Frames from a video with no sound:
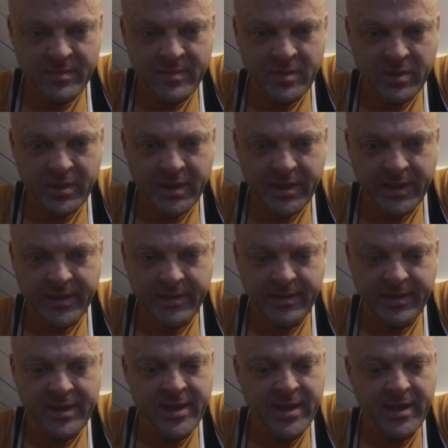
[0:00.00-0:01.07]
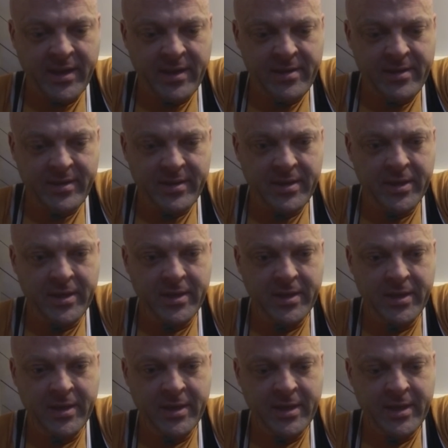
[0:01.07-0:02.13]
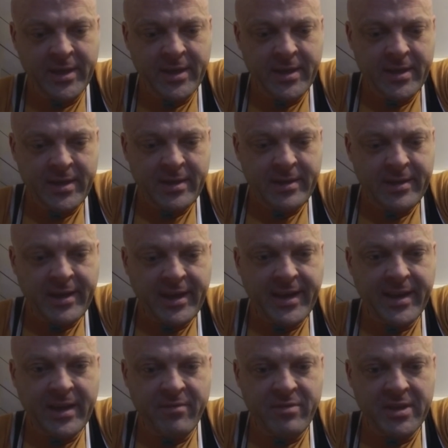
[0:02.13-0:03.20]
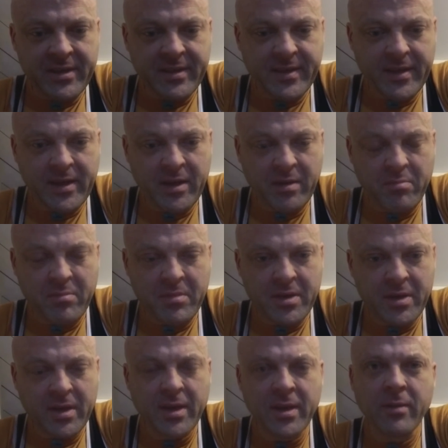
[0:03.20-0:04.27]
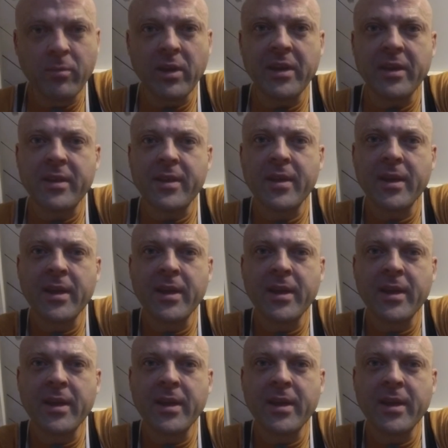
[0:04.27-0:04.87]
Okay, and I got everything set up with